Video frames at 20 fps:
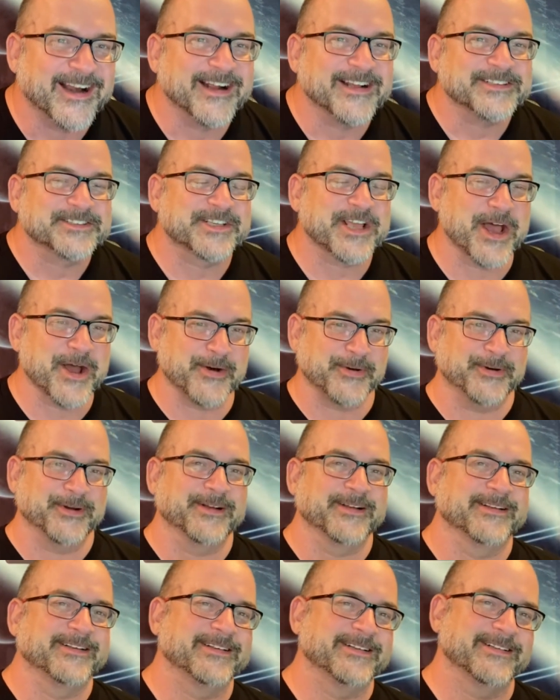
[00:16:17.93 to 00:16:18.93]
So,
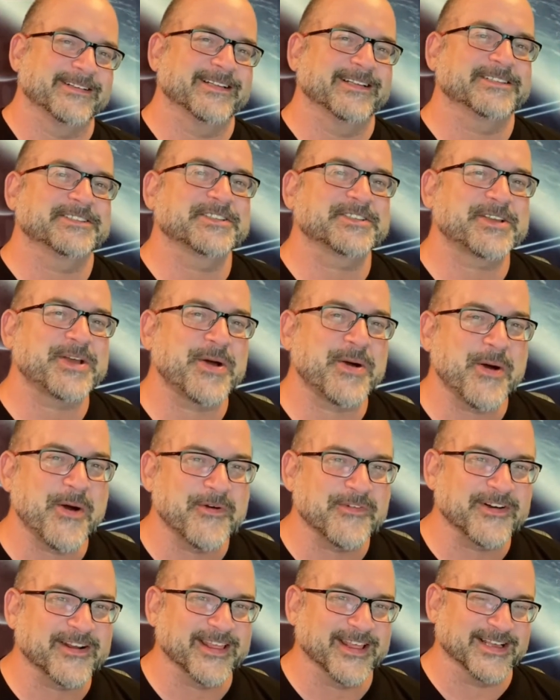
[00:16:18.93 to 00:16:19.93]
let's just go
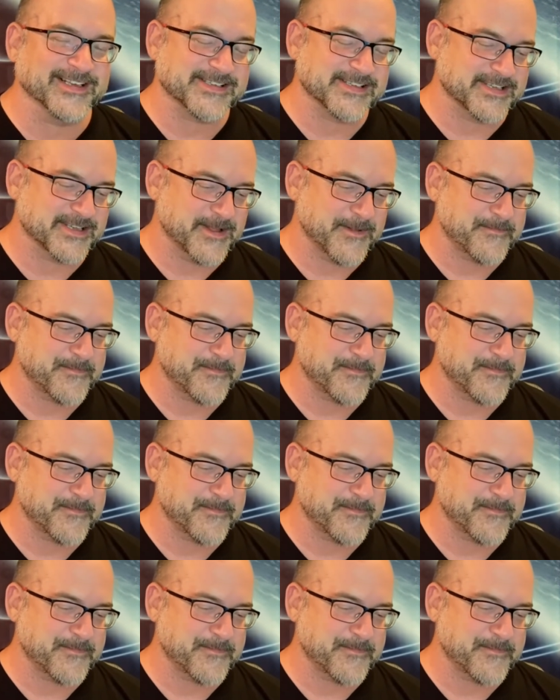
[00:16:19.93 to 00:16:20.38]
over this.